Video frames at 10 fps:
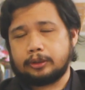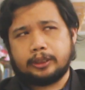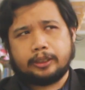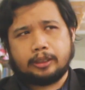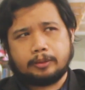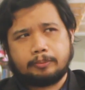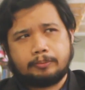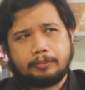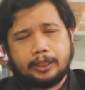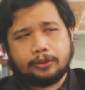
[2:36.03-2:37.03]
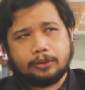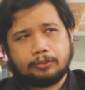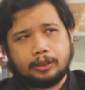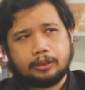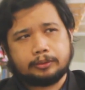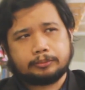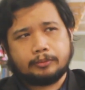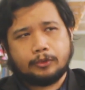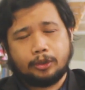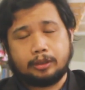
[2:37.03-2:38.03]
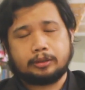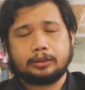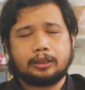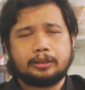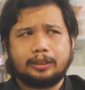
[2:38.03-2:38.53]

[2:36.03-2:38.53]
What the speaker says: And I think the best way, or not